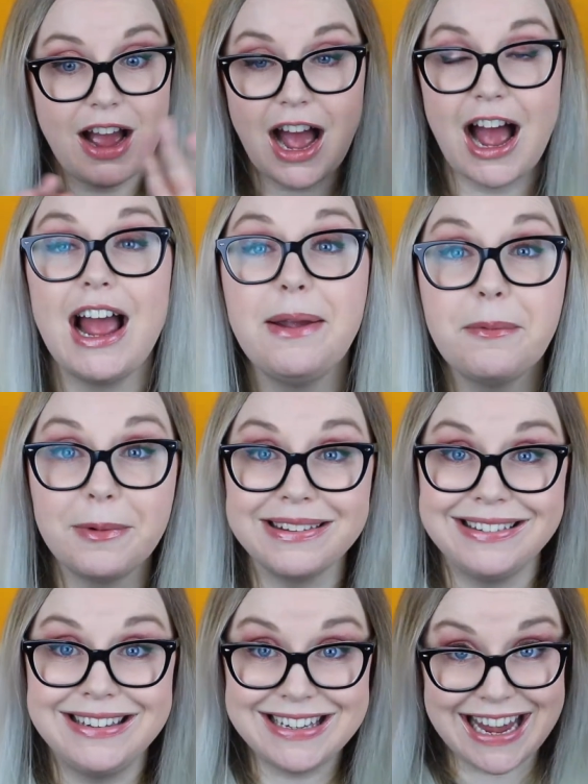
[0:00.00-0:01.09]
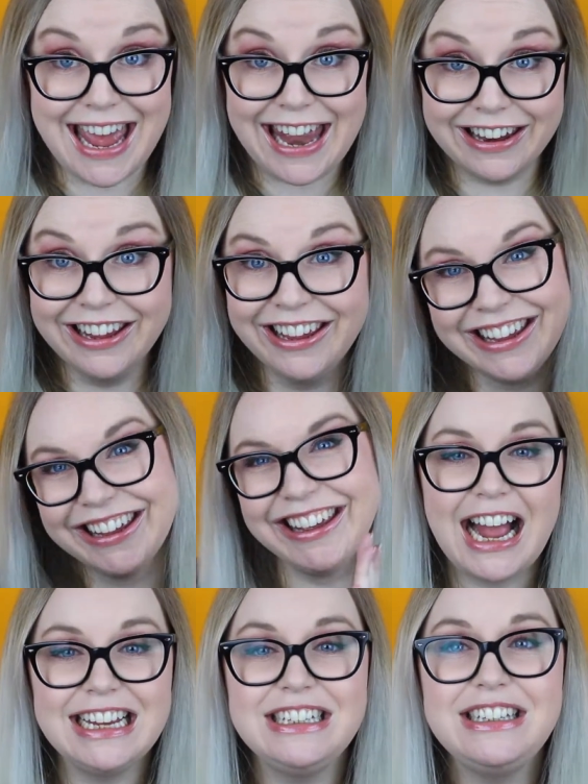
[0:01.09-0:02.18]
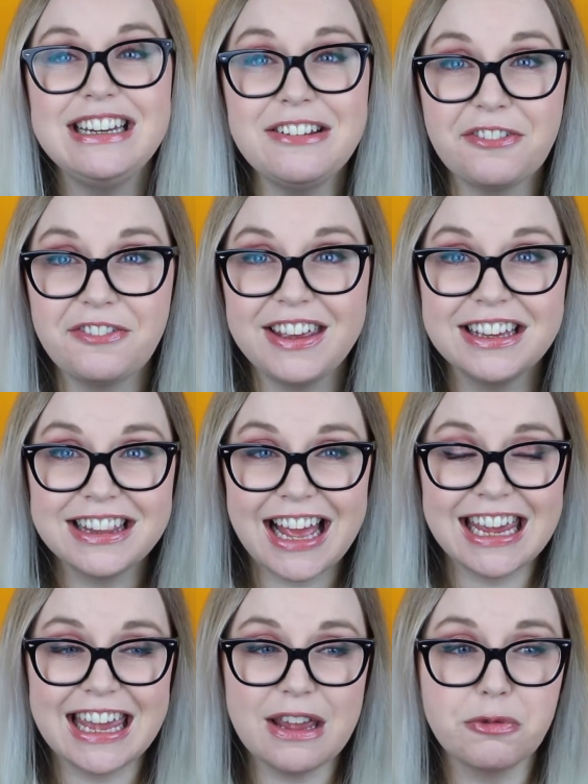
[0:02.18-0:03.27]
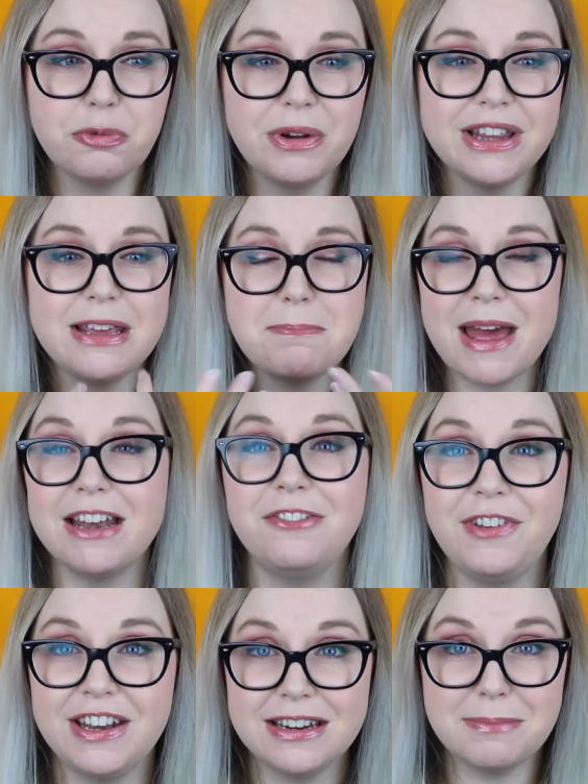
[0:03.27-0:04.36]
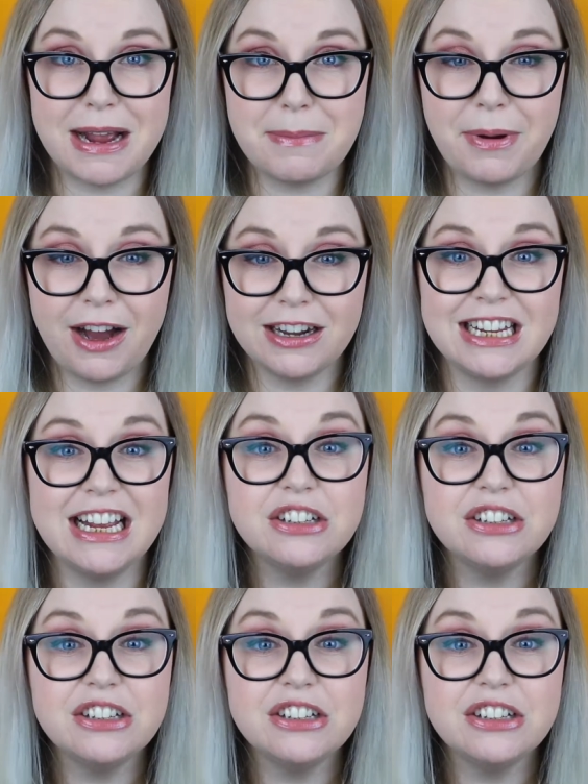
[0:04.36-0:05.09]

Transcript: I was dead. I didn't feel like it really benefited my body.